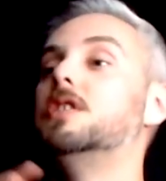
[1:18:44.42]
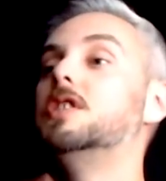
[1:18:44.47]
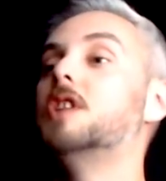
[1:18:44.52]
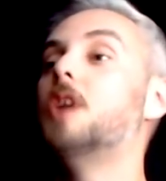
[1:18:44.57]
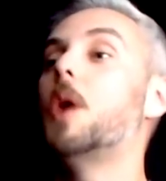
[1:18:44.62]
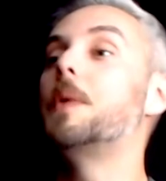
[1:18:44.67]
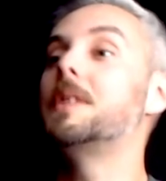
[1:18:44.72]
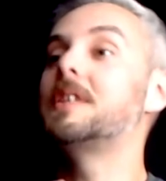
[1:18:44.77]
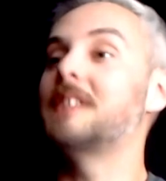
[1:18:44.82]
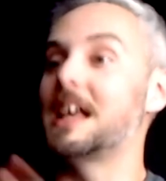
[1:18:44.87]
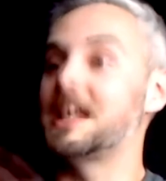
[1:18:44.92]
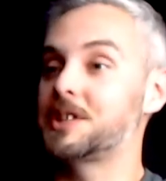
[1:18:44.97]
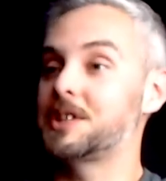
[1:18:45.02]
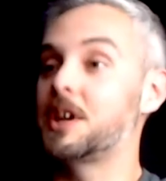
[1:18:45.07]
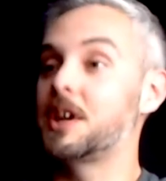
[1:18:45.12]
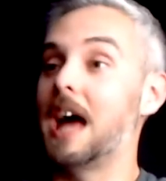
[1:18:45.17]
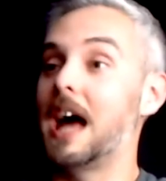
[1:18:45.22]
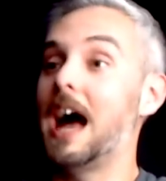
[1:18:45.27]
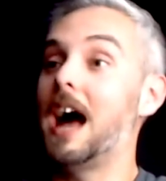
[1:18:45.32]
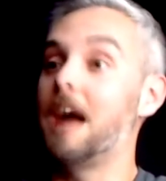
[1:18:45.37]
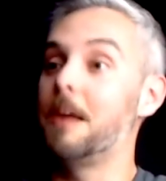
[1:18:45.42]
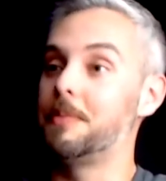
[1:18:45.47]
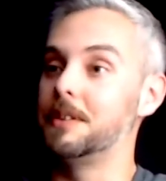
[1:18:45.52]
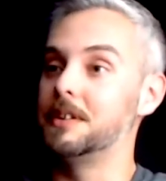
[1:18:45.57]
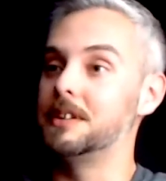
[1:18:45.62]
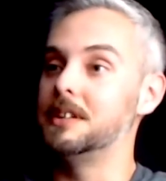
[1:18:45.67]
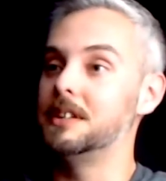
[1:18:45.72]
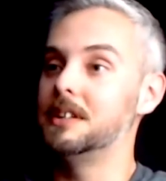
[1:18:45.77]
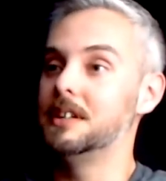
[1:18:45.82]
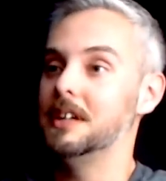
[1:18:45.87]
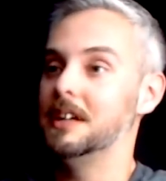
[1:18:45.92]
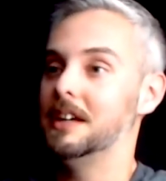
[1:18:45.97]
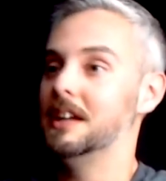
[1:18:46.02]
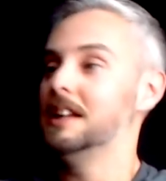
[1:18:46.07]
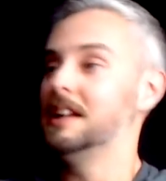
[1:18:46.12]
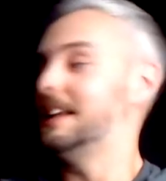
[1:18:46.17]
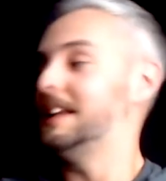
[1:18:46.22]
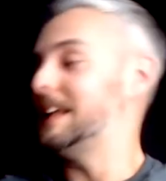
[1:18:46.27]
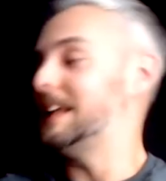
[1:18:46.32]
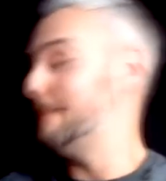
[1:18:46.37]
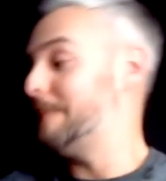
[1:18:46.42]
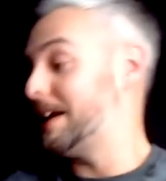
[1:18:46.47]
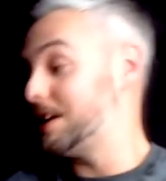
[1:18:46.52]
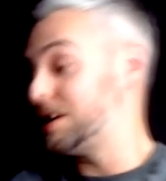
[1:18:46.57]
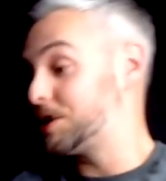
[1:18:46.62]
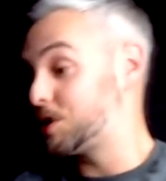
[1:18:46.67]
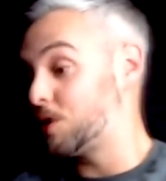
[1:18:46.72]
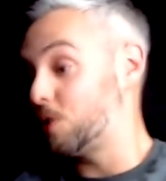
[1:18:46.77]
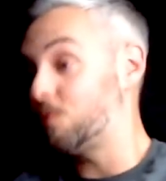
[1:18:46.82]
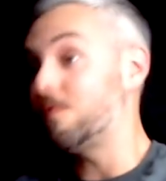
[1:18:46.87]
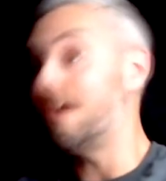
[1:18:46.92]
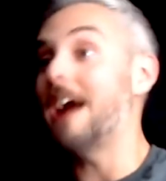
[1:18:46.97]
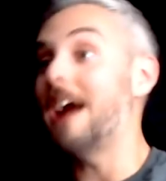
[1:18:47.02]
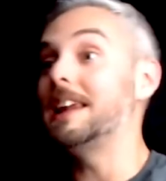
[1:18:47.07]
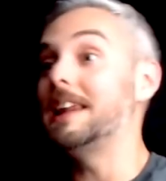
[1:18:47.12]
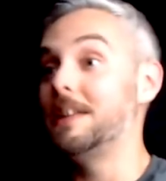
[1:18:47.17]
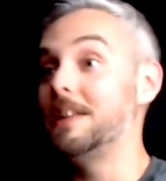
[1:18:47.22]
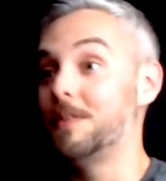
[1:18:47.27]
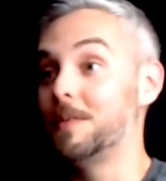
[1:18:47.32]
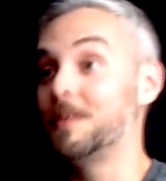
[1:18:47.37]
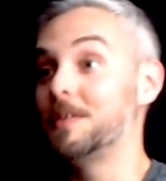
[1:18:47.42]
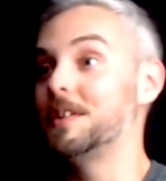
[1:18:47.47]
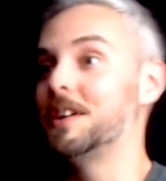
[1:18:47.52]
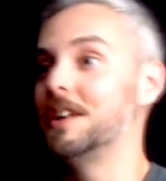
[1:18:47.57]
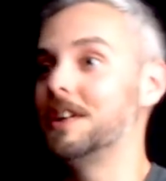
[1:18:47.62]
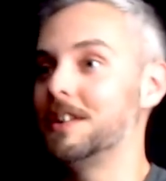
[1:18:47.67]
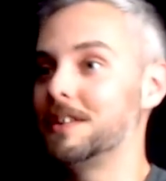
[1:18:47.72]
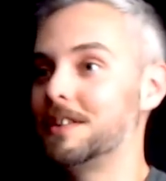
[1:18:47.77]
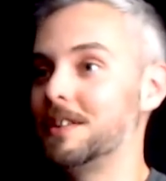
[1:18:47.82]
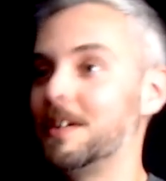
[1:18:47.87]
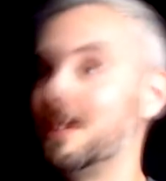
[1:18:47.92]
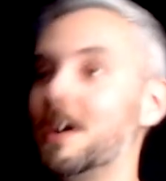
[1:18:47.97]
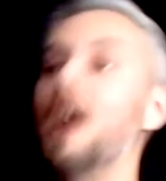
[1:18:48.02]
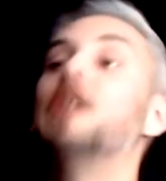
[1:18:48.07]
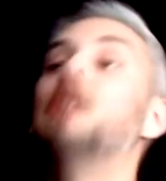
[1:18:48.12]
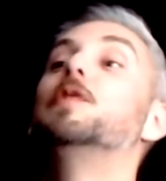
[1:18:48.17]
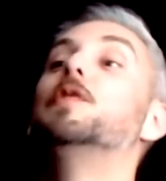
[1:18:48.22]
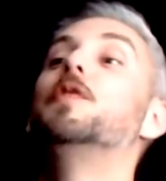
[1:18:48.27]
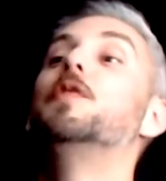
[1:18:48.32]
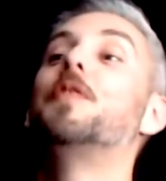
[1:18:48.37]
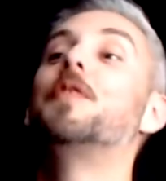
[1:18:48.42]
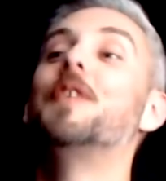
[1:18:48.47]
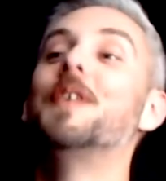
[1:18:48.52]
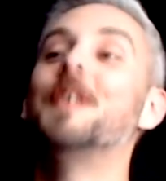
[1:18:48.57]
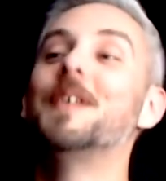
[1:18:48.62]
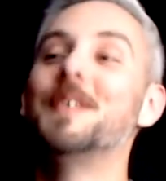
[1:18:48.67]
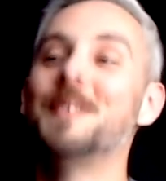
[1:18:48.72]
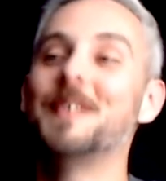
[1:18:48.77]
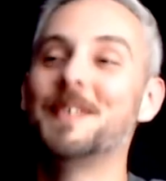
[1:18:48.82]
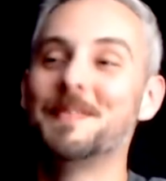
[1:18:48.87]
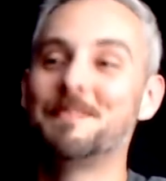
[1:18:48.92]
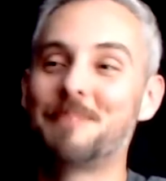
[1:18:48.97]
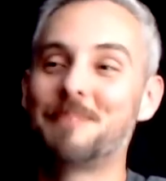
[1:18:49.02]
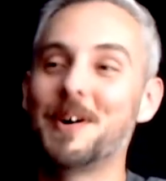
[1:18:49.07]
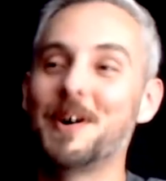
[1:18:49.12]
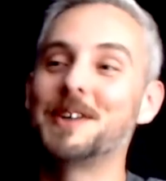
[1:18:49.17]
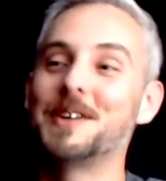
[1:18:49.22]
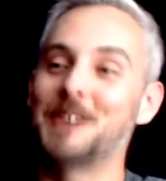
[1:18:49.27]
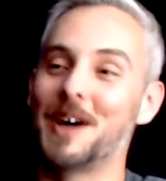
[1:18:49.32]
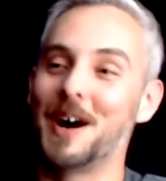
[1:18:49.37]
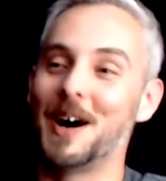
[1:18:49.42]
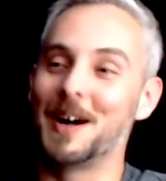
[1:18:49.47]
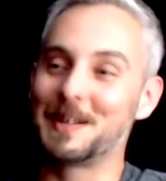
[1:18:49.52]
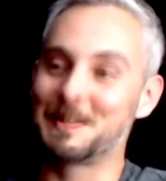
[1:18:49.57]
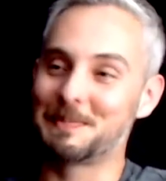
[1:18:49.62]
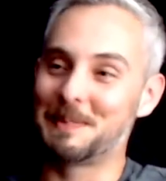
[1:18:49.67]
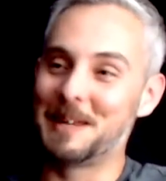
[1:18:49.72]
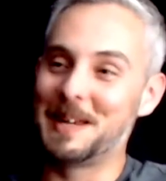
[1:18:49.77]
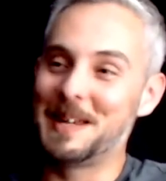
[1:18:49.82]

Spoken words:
knowing that's going to happen, they managed to rally the aloof bird art